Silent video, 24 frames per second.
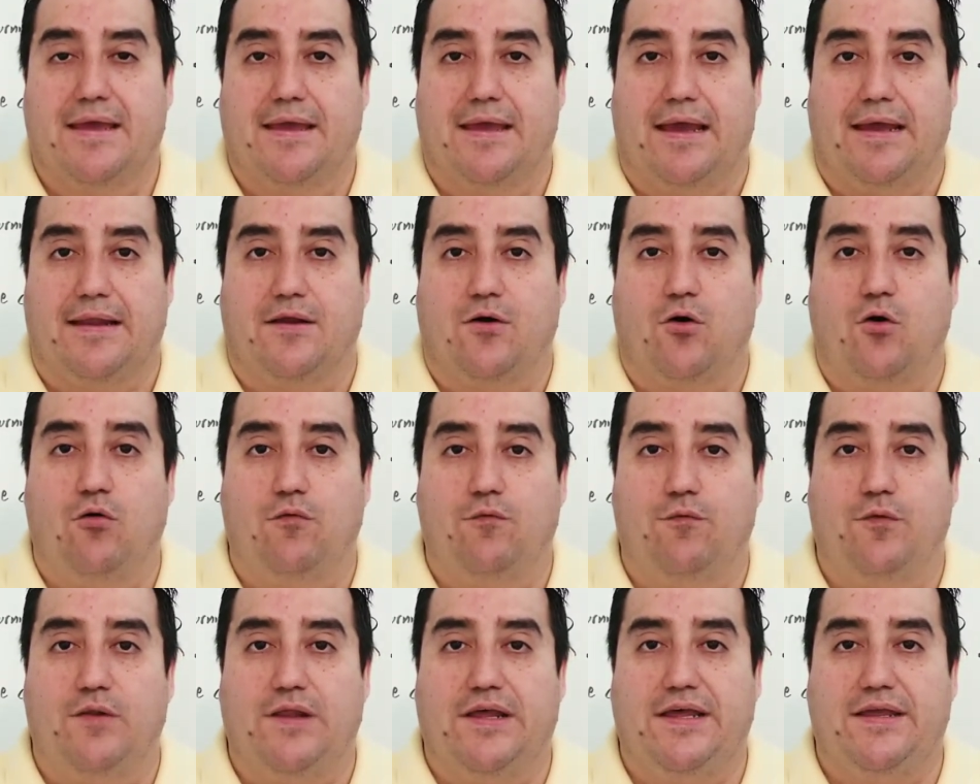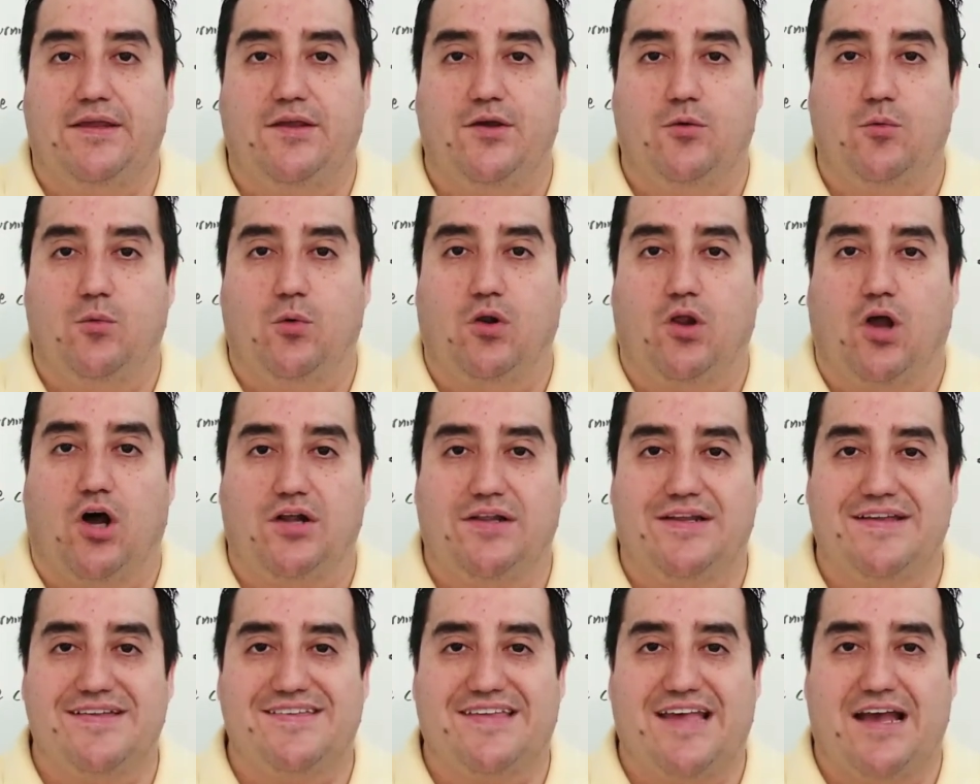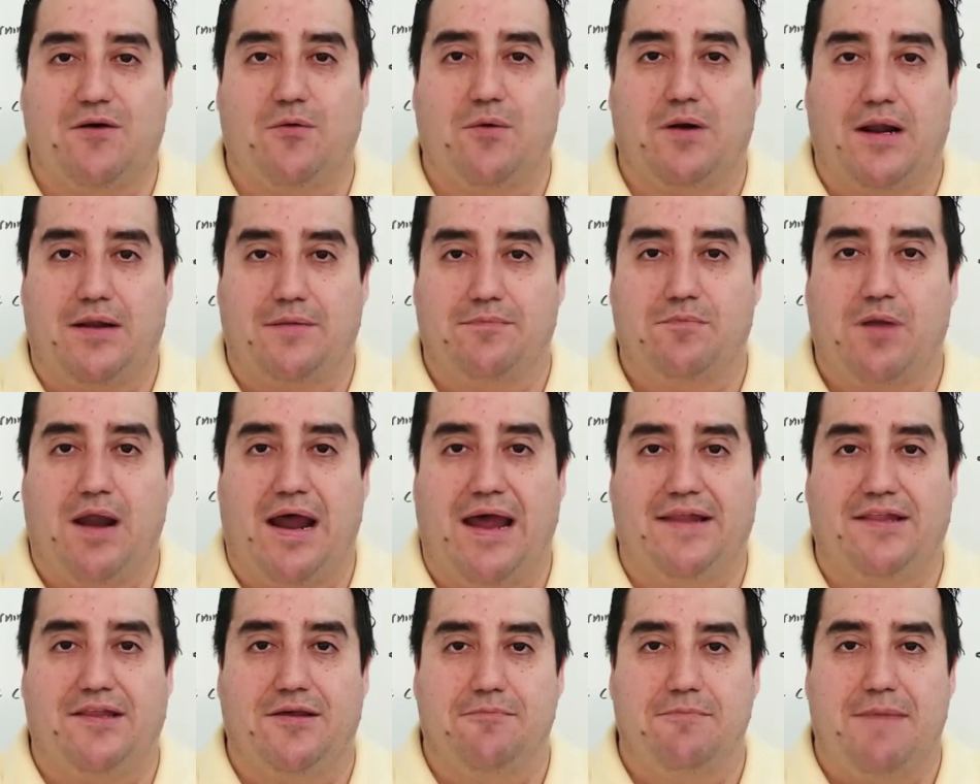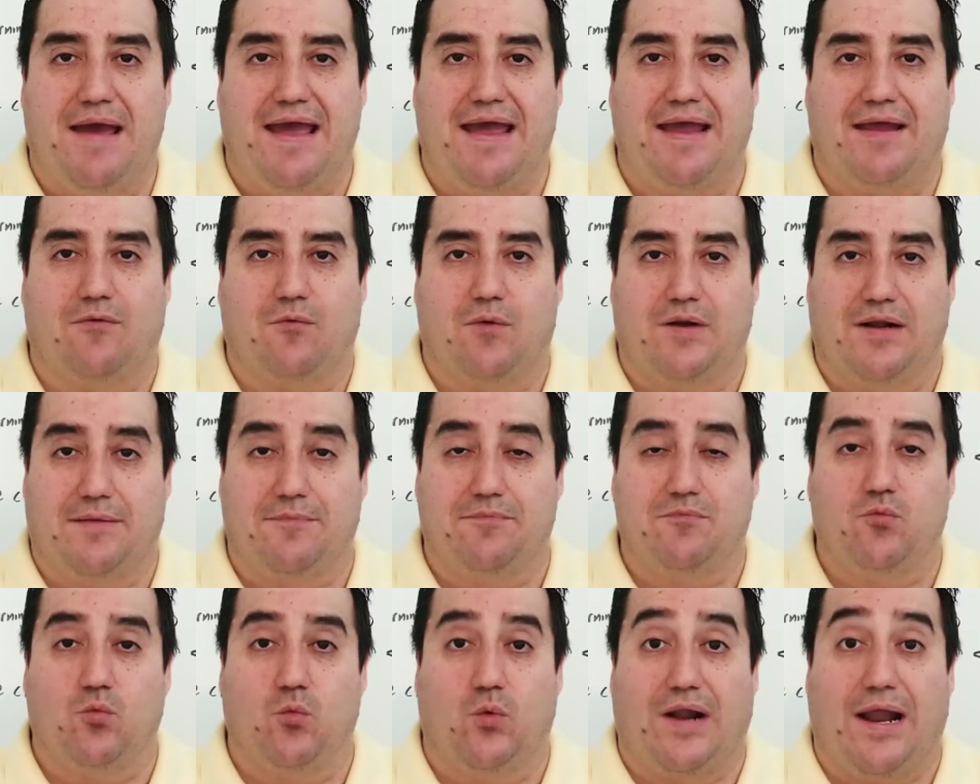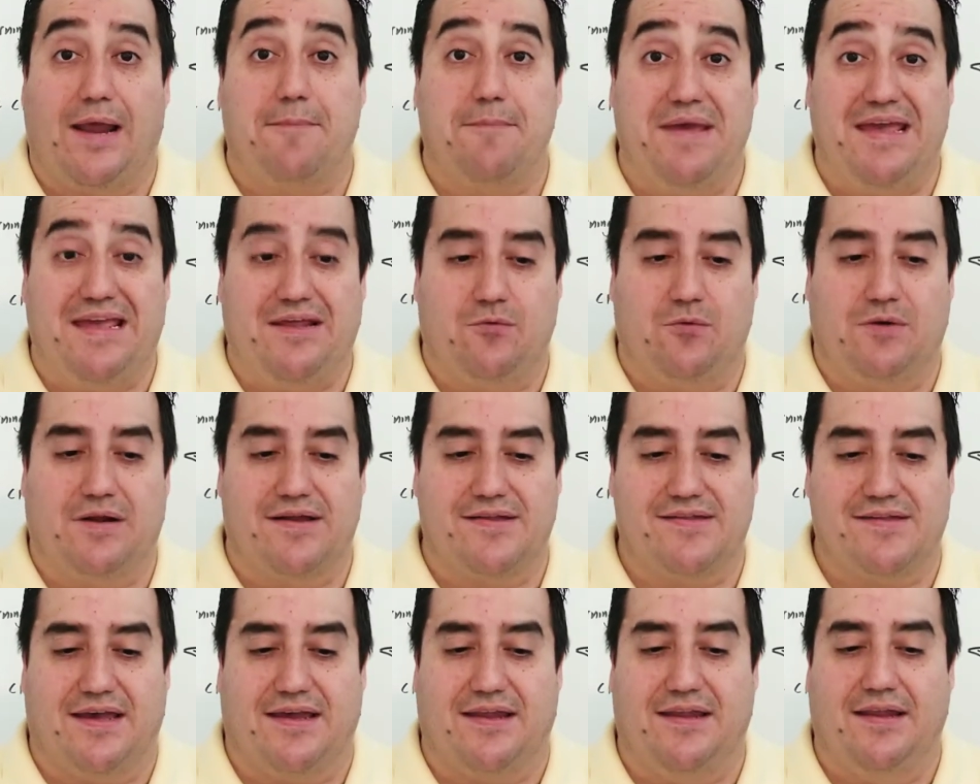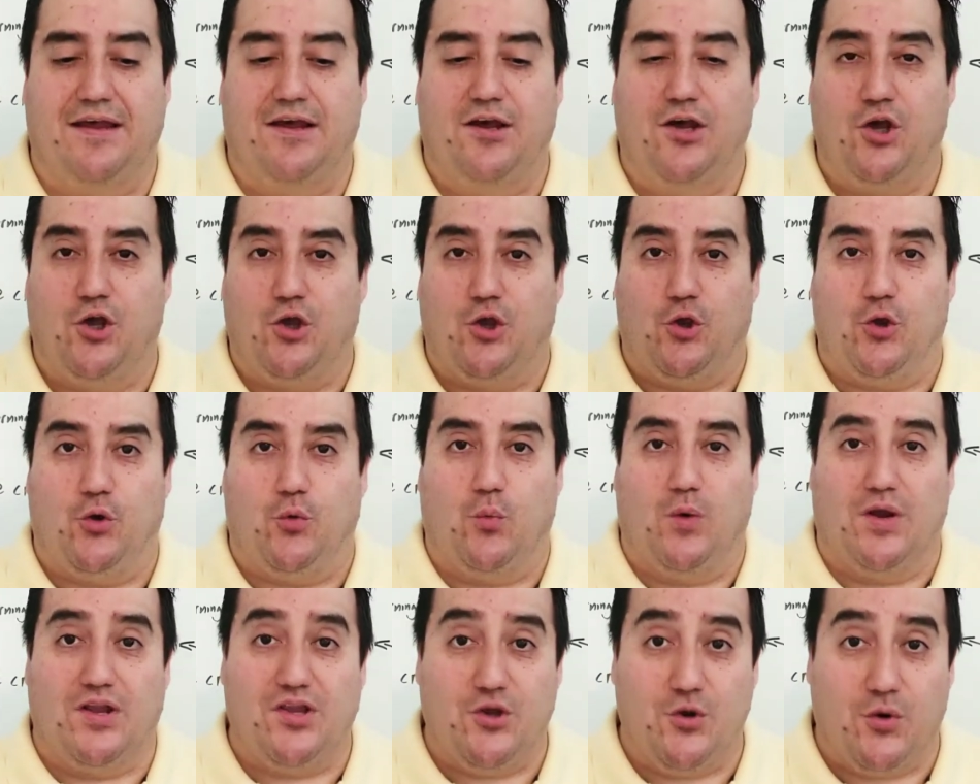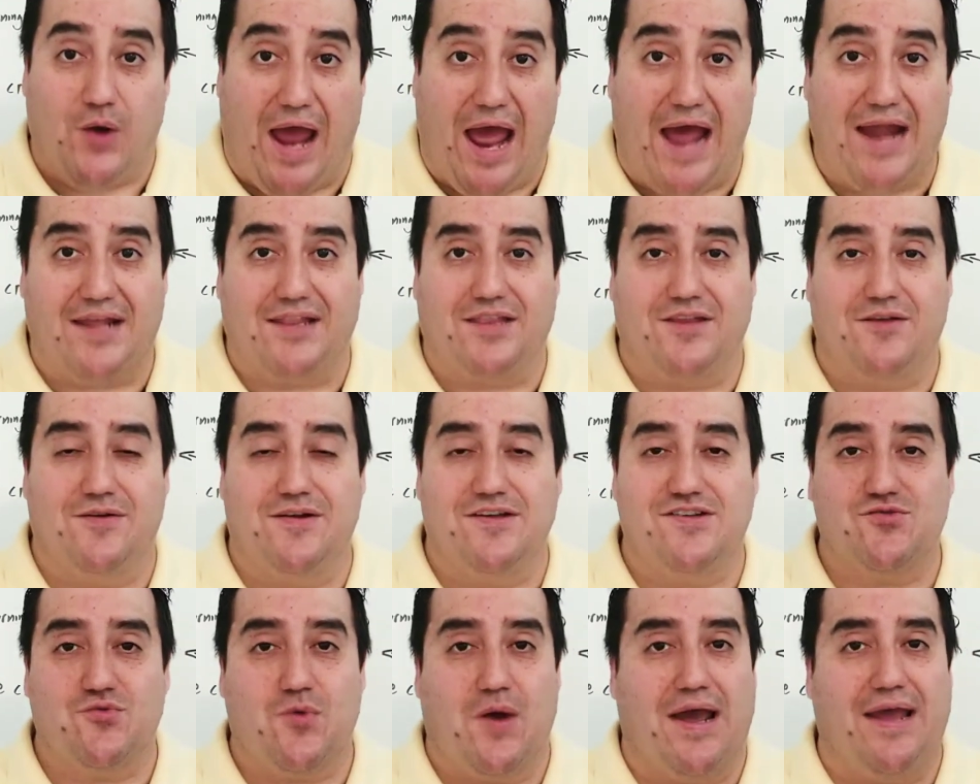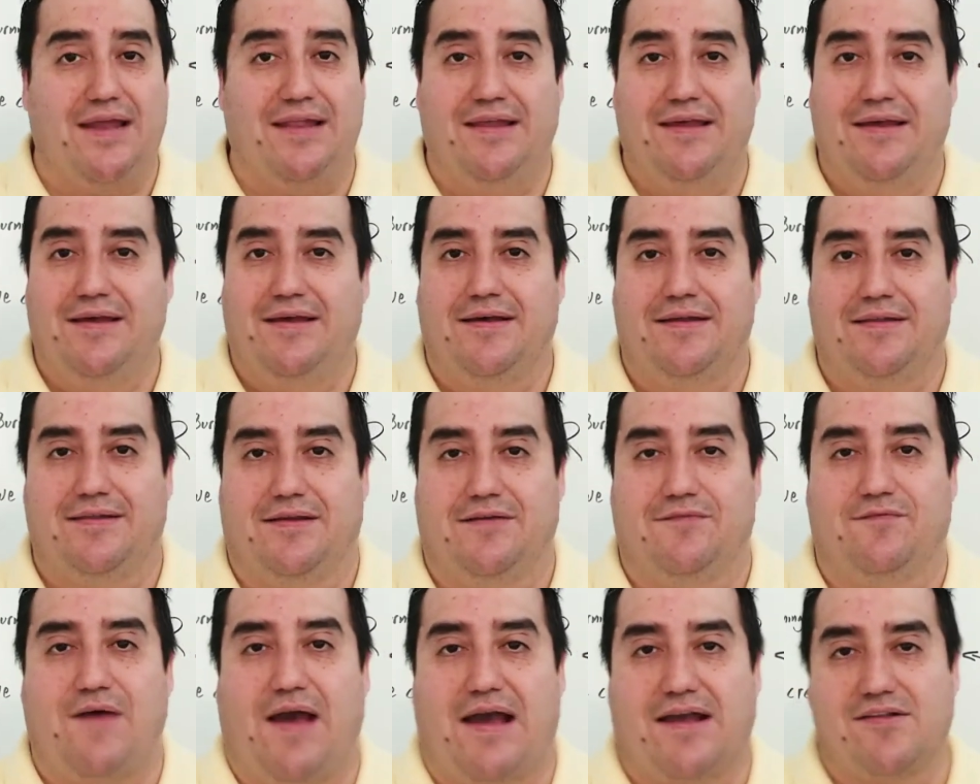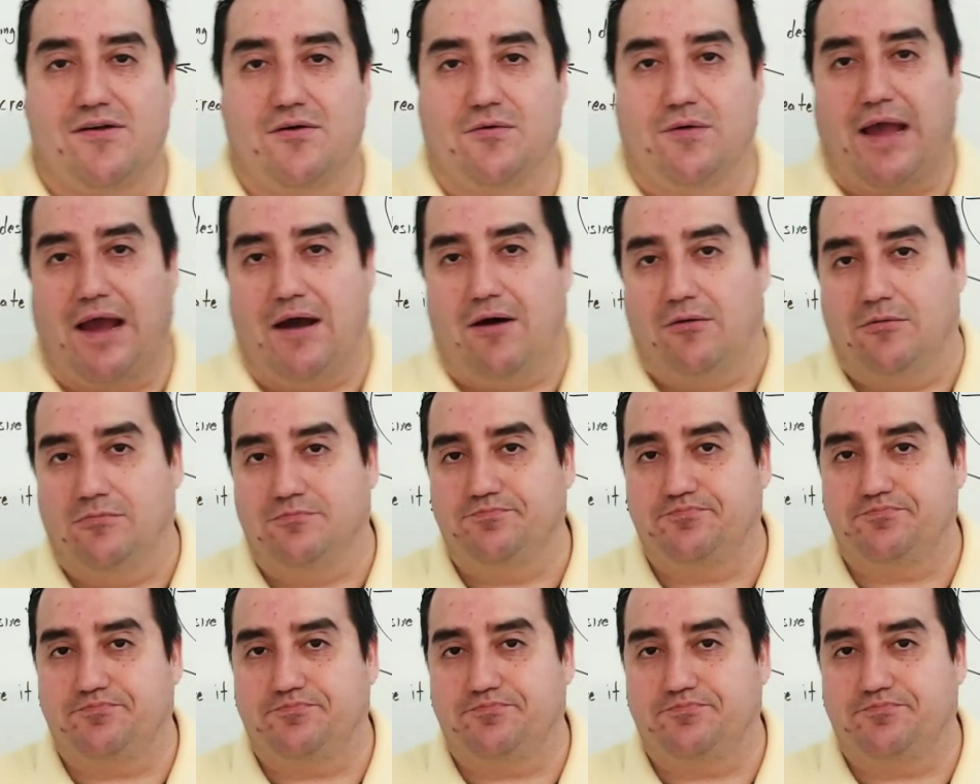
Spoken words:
And hopefully you will understand what I'm trying to make when I say when your attitude is right, the facts don't count.